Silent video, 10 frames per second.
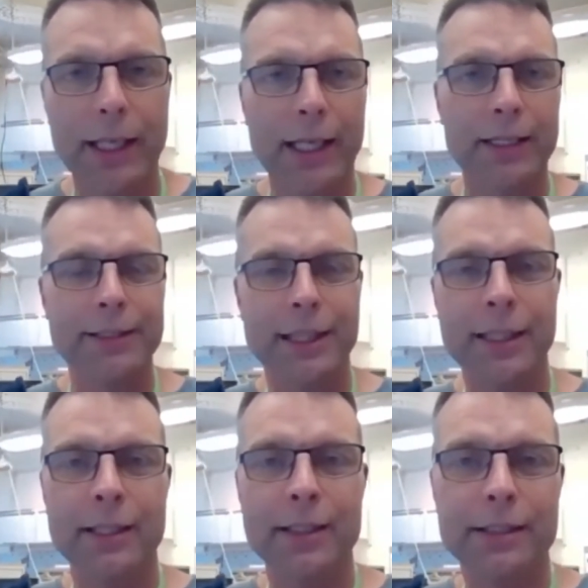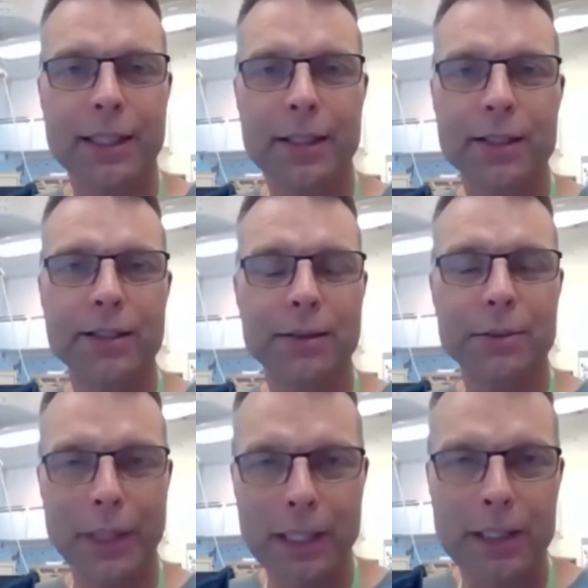And there is
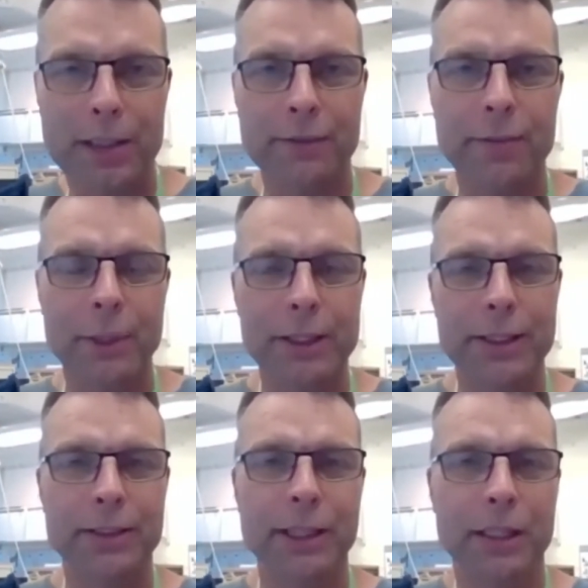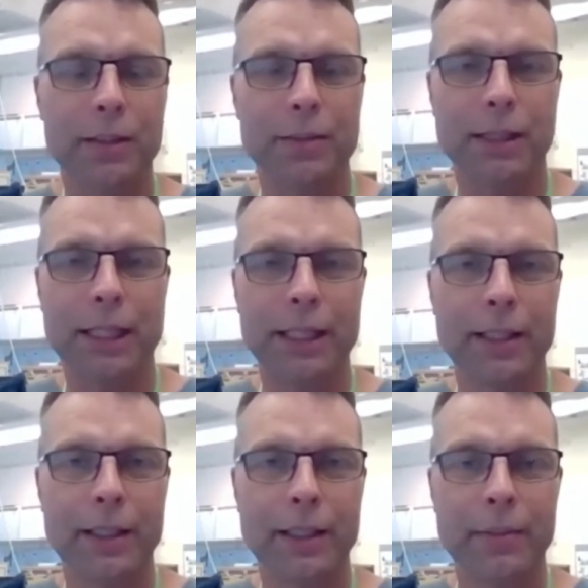a wealth of material,
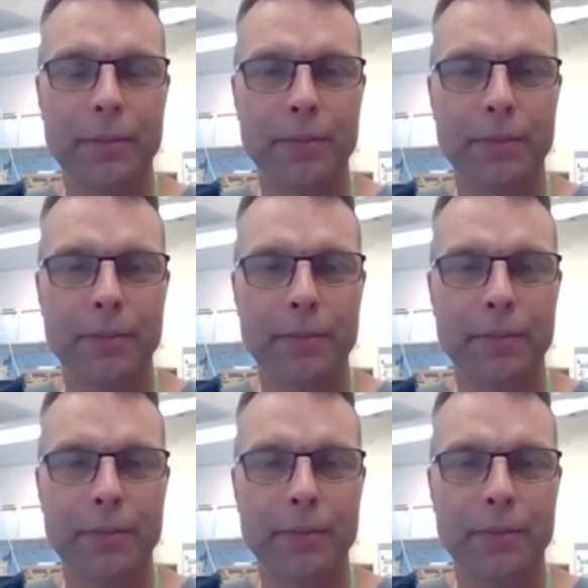like